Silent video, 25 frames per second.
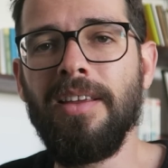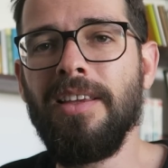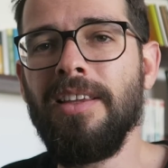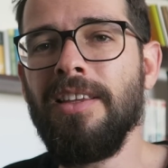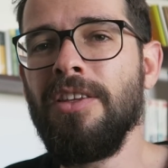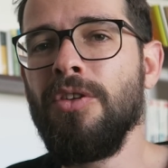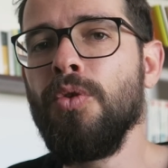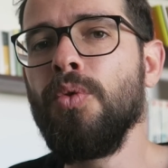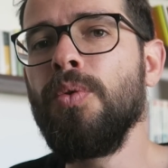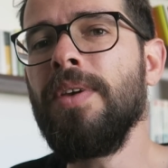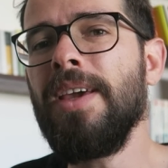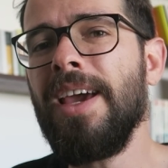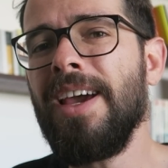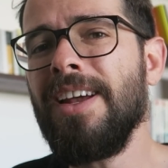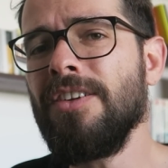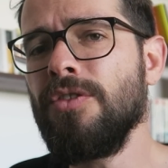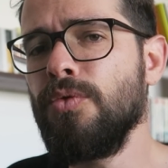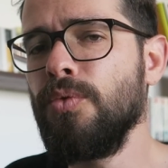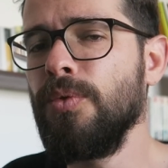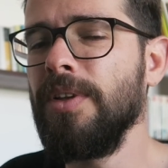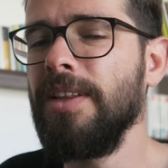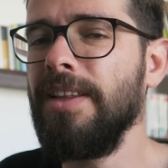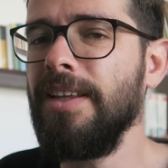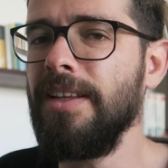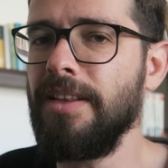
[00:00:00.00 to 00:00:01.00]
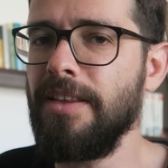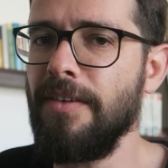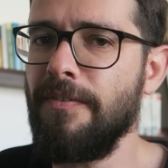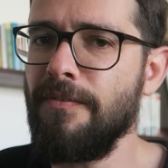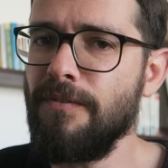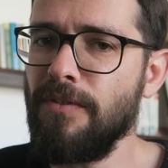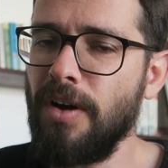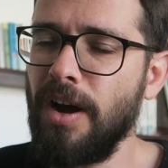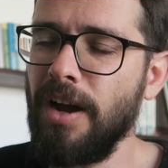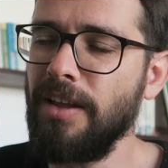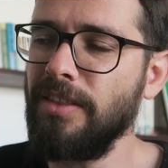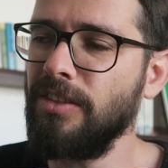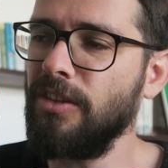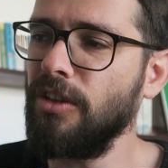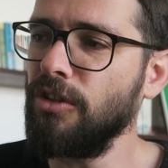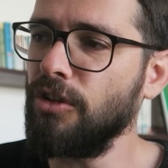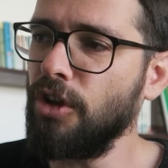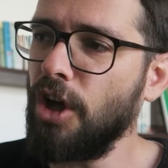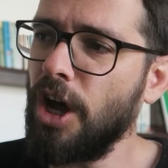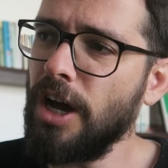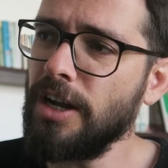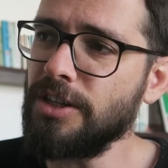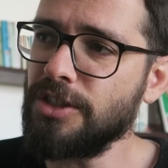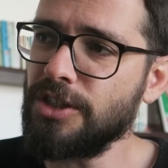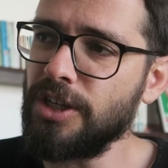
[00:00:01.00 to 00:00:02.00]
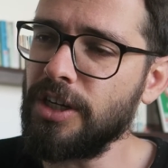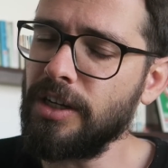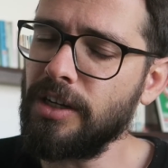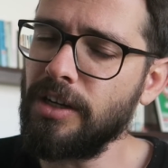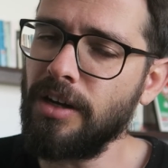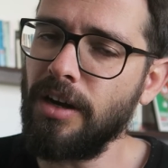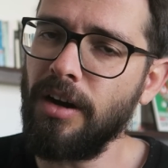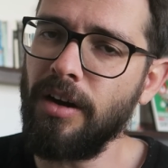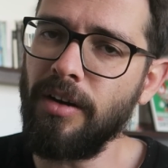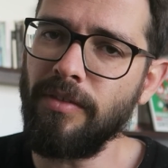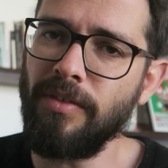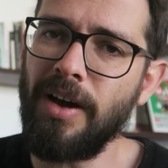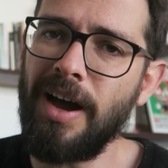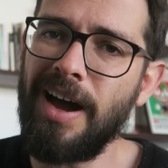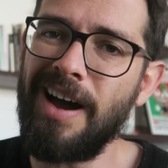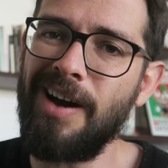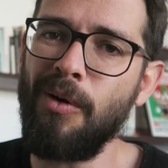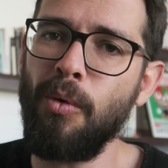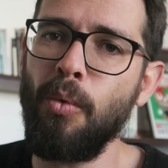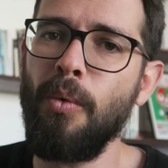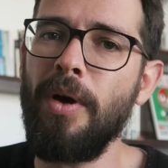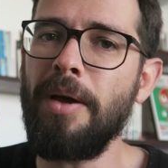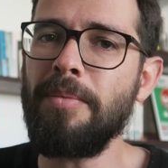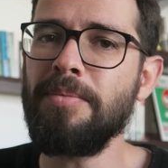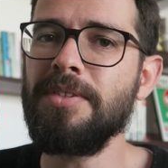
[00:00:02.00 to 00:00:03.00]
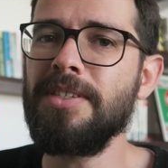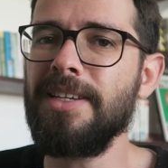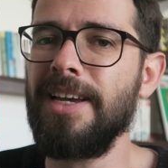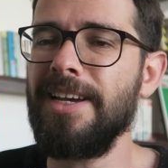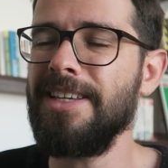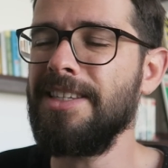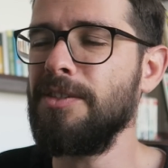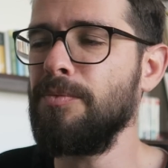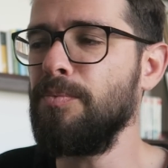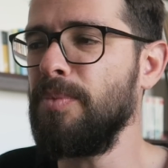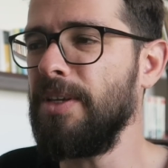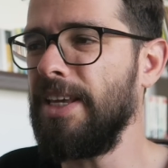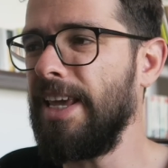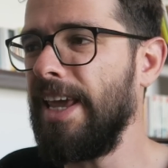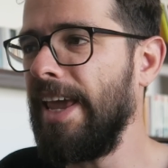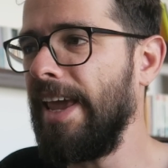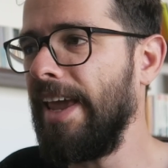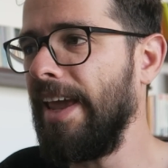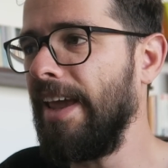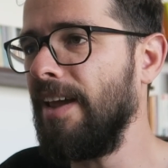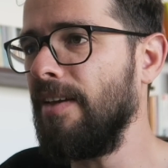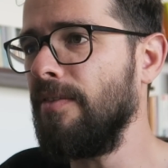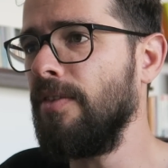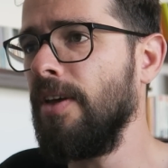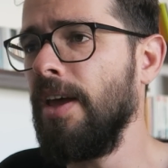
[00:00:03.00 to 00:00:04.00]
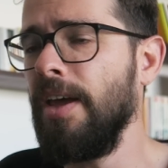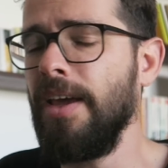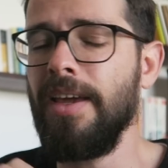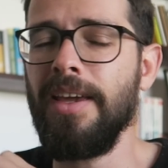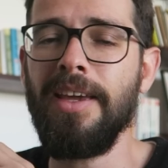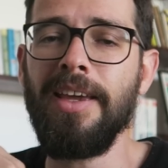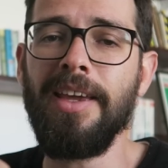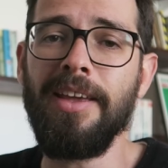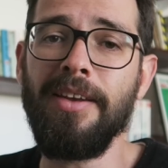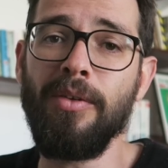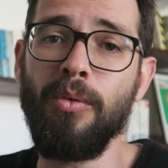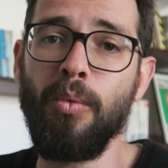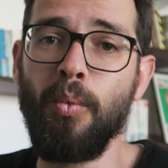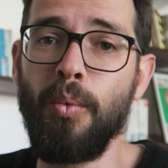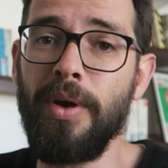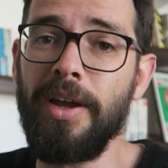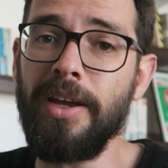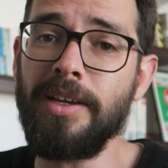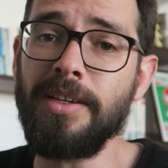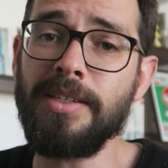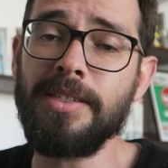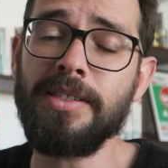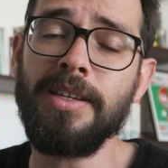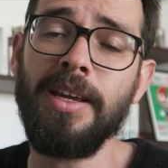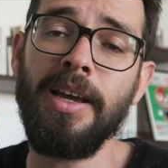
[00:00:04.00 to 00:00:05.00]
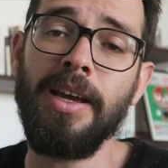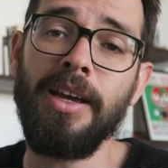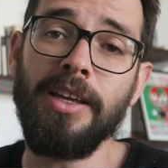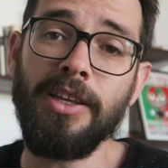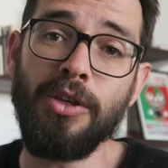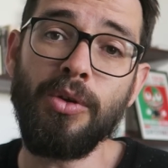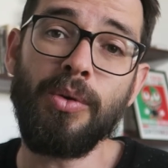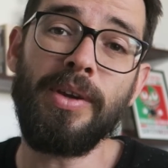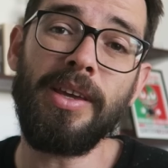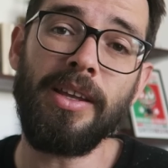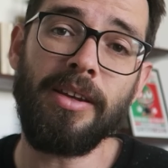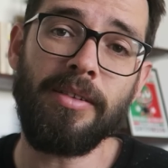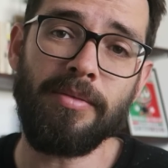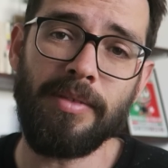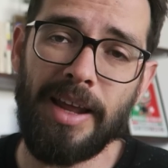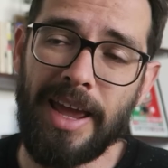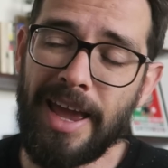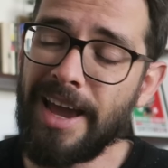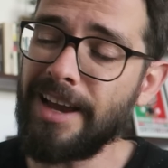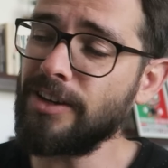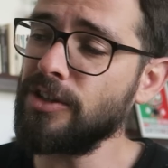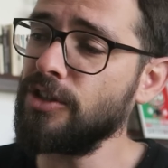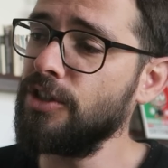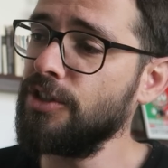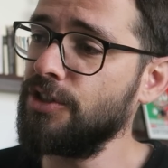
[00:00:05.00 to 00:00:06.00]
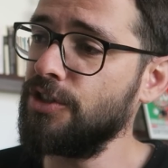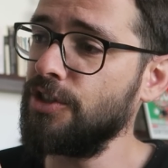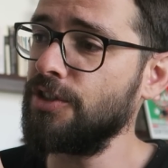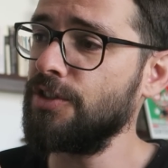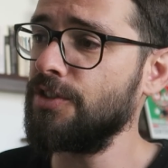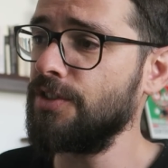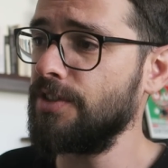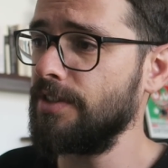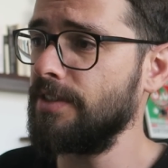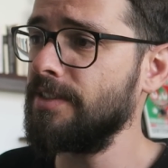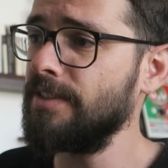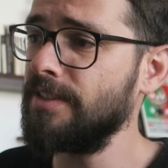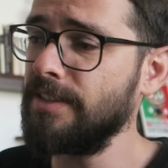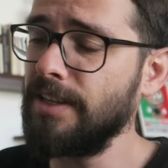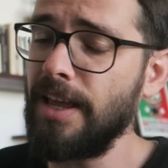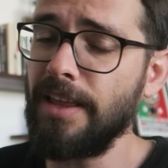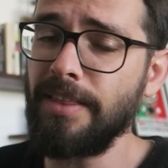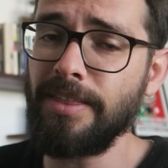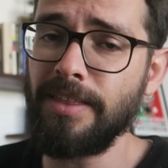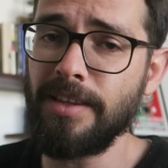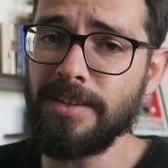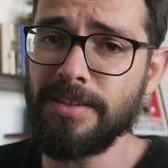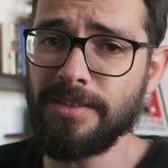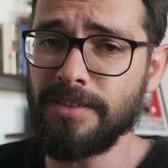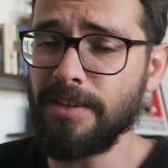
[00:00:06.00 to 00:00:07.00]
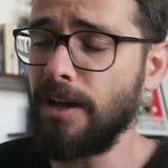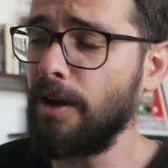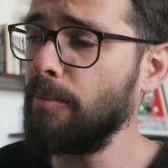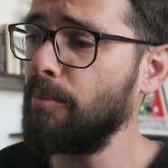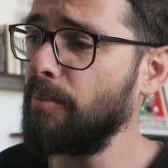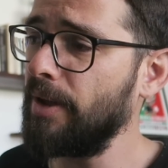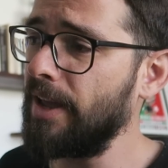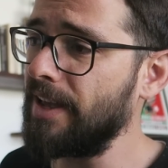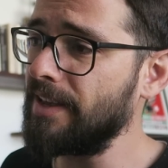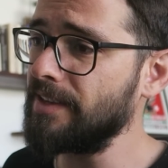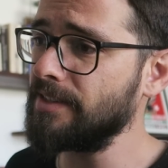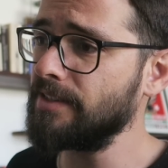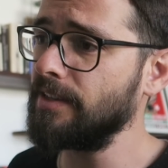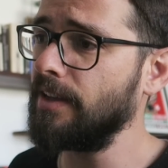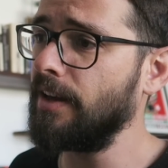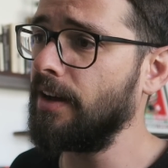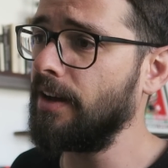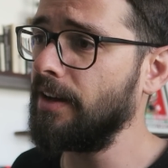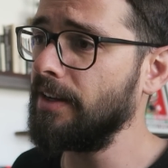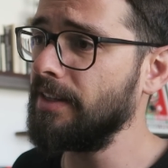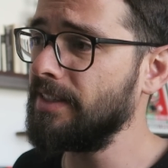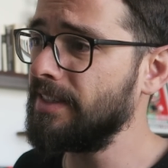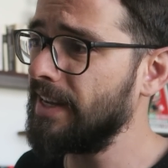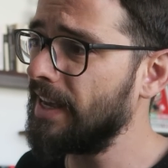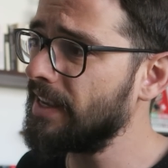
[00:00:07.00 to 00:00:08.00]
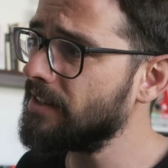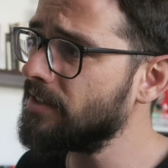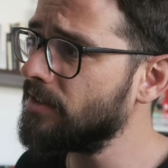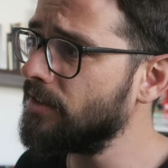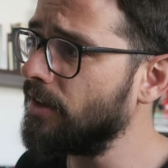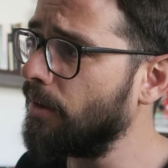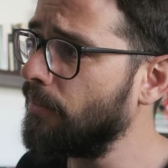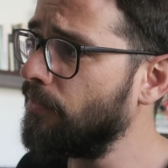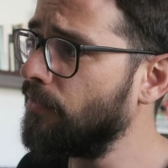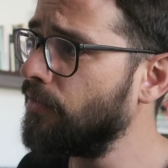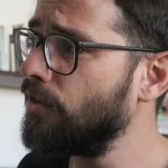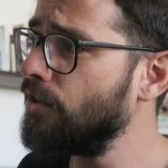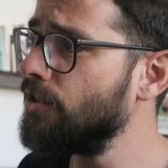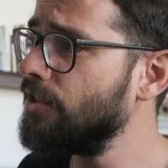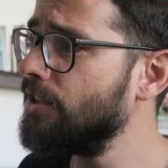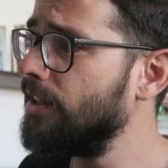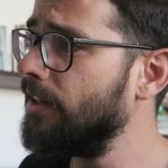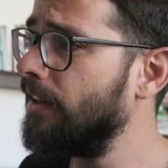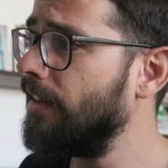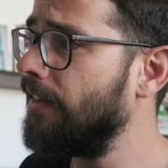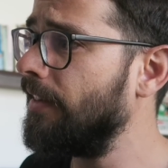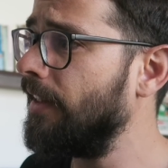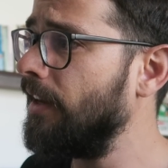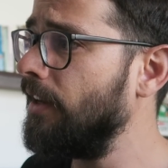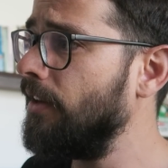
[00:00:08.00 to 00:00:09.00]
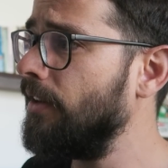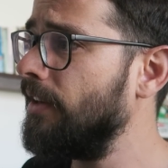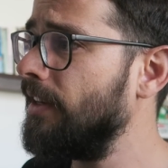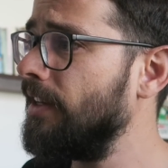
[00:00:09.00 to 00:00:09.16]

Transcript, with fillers: you can't really define the logic of how websites behave in Wix you can actually just set this up as a desktop version and then